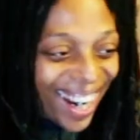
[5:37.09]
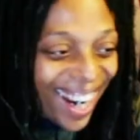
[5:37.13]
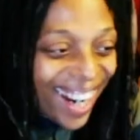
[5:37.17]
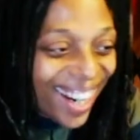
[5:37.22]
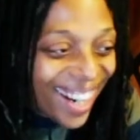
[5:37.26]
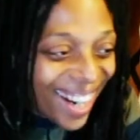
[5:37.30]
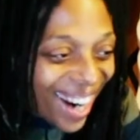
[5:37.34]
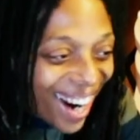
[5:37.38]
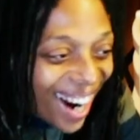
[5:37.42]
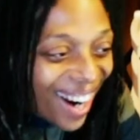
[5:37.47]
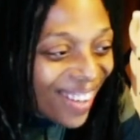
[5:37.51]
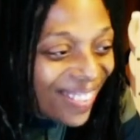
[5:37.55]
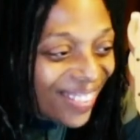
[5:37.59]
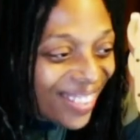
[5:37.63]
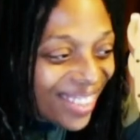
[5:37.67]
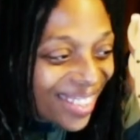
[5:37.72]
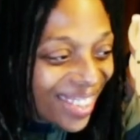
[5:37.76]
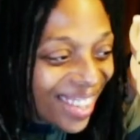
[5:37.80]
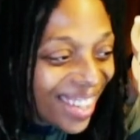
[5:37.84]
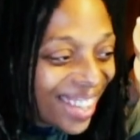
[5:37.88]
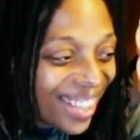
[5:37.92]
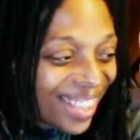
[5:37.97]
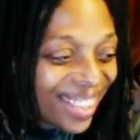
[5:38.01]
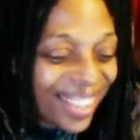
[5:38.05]
And I
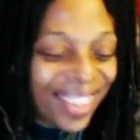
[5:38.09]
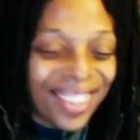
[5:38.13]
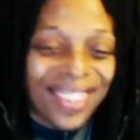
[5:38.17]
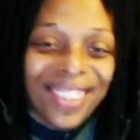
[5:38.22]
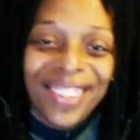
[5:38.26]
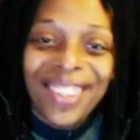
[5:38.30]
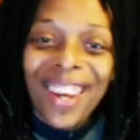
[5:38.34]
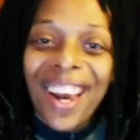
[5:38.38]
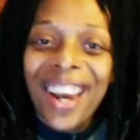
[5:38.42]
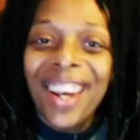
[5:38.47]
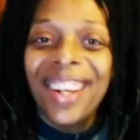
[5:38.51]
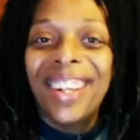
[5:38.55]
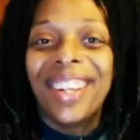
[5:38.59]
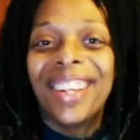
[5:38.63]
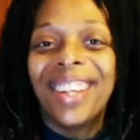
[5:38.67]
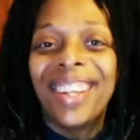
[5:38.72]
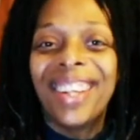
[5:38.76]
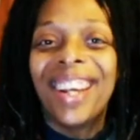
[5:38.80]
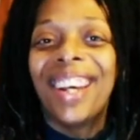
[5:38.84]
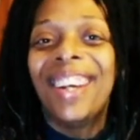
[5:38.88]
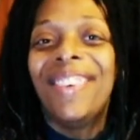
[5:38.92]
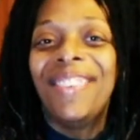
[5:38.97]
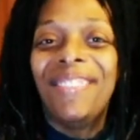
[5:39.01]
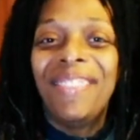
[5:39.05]
was
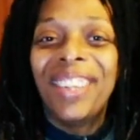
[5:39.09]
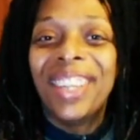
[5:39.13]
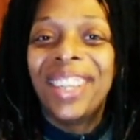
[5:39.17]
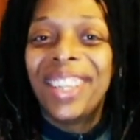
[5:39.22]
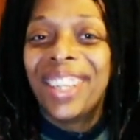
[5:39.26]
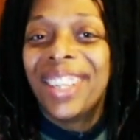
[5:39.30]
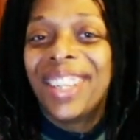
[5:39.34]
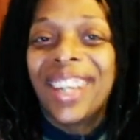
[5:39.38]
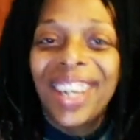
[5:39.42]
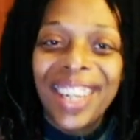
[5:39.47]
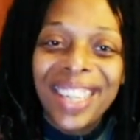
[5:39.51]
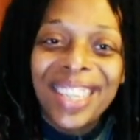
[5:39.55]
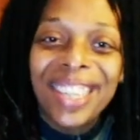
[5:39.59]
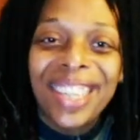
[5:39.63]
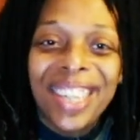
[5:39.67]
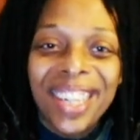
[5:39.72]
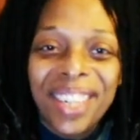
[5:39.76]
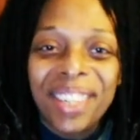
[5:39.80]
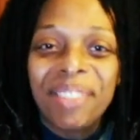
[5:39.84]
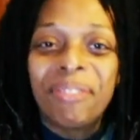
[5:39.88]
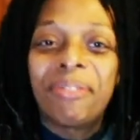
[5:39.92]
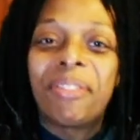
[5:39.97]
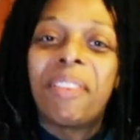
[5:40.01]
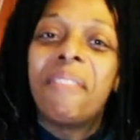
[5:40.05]
decided it would be a good
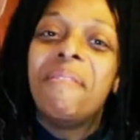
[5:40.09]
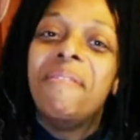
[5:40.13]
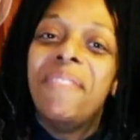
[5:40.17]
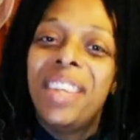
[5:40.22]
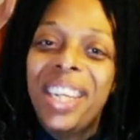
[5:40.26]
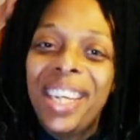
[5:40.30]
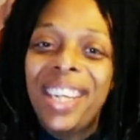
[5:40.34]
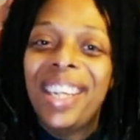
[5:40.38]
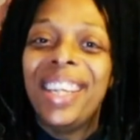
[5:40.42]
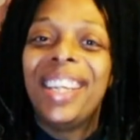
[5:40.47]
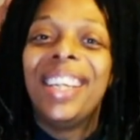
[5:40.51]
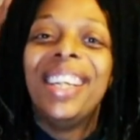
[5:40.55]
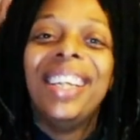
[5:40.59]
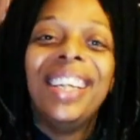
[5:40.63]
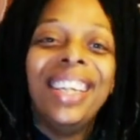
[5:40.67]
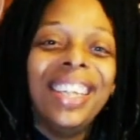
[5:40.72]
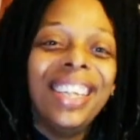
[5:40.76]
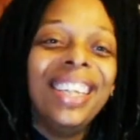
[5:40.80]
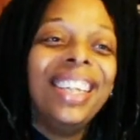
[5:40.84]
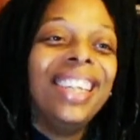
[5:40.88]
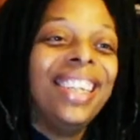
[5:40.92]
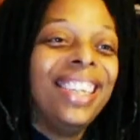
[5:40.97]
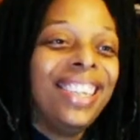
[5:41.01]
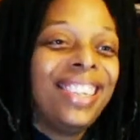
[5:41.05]
idea for me
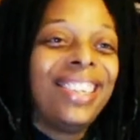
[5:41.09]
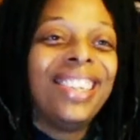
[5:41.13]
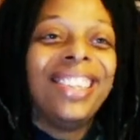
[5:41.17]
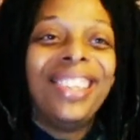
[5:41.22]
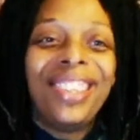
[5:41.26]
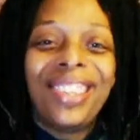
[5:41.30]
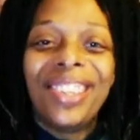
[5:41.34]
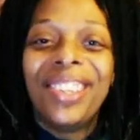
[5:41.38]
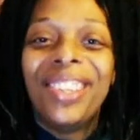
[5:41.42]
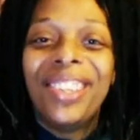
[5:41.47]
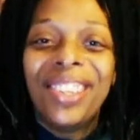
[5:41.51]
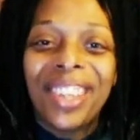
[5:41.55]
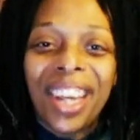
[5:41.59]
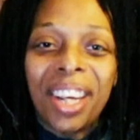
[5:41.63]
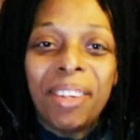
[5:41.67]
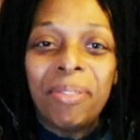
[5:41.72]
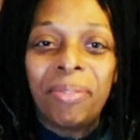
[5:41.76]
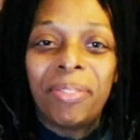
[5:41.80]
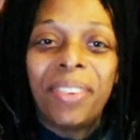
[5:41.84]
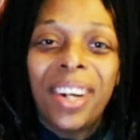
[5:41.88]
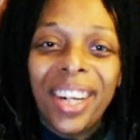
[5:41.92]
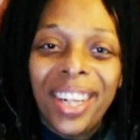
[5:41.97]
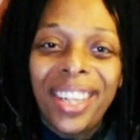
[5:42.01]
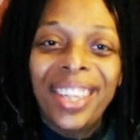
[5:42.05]
to do like
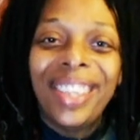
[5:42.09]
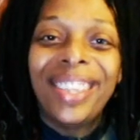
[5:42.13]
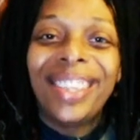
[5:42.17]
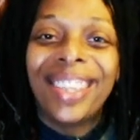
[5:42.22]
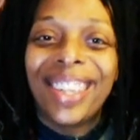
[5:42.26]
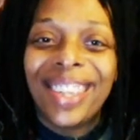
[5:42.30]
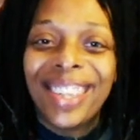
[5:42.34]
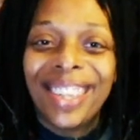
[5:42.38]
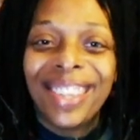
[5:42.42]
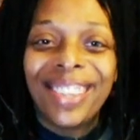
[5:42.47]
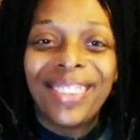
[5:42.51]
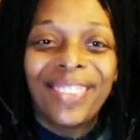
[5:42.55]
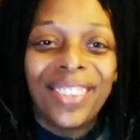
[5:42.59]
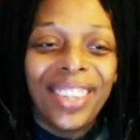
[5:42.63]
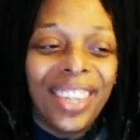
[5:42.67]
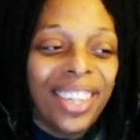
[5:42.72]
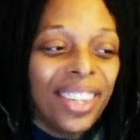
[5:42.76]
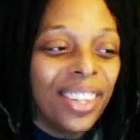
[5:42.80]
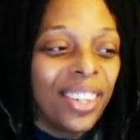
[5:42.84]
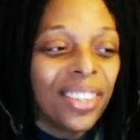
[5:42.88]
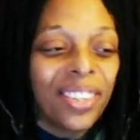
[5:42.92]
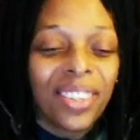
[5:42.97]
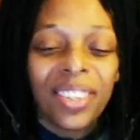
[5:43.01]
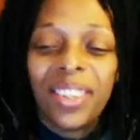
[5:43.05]
Freddie does when he
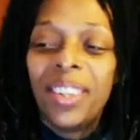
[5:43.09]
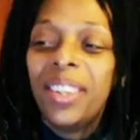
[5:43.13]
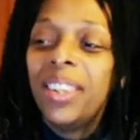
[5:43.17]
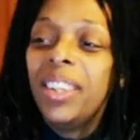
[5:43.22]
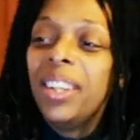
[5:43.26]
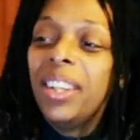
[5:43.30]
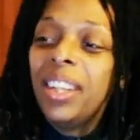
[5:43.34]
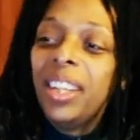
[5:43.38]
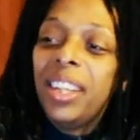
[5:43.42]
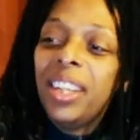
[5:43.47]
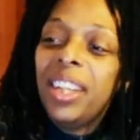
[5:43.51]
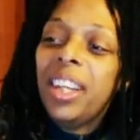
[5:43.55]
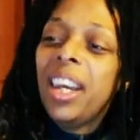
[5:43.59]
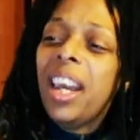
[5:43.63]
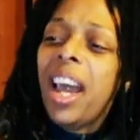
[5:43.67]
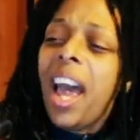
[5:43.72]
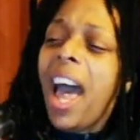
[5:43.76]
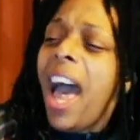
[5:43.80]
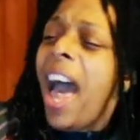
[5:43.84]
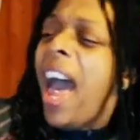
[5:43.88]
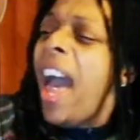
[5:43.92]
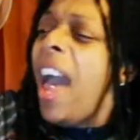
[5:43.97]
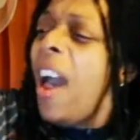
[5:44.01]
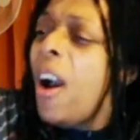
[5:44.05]
goes,
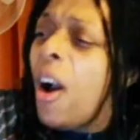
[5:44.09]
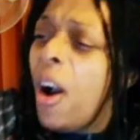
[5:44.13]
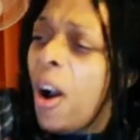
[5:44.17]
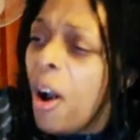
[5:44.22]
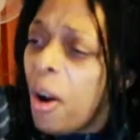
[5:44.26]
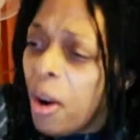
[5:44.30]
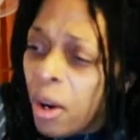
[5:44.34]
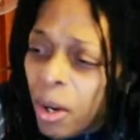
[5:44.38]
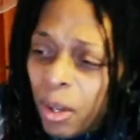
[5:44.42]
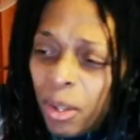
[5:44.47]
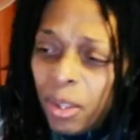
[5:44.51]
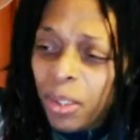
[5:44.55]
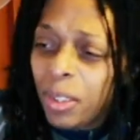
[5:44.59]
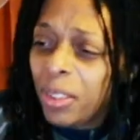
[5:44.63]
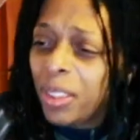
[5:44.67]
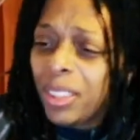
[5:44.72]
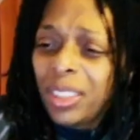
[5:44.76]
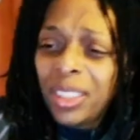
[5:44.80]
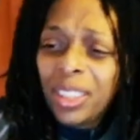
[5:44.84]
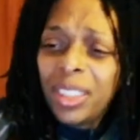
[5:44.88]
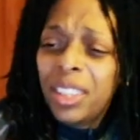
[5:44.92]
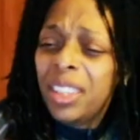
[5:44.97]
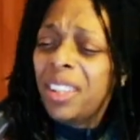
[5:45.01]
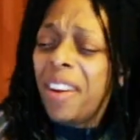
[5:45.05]
Hey oh,
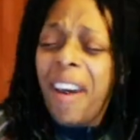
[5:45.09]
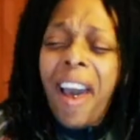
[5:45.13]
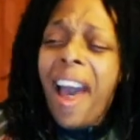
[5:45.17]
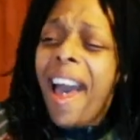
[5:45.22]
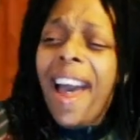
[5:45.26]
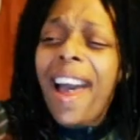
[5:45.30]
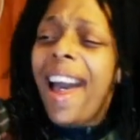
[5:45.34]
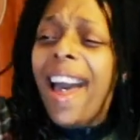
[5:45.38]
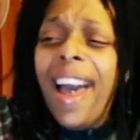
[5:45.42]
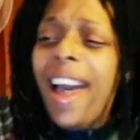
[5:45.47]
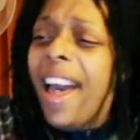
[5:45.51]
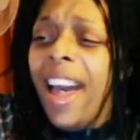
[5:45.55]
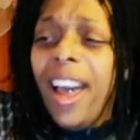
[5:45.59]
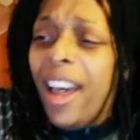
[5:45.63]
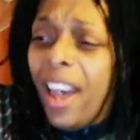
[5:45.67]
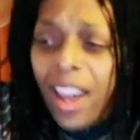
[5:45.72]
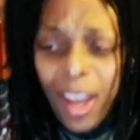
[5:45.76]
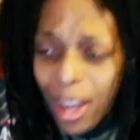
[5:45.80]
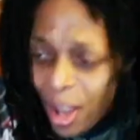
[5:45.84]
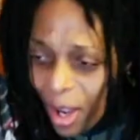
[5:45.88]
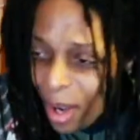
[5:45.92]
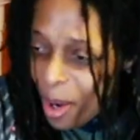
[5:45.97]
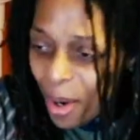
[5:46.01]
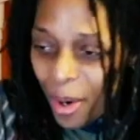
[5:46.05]

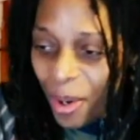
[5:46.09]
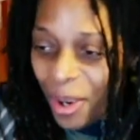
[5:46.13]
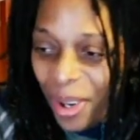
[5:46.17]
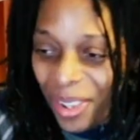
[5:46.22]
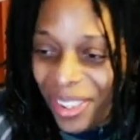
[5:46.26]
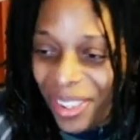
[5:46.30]
hey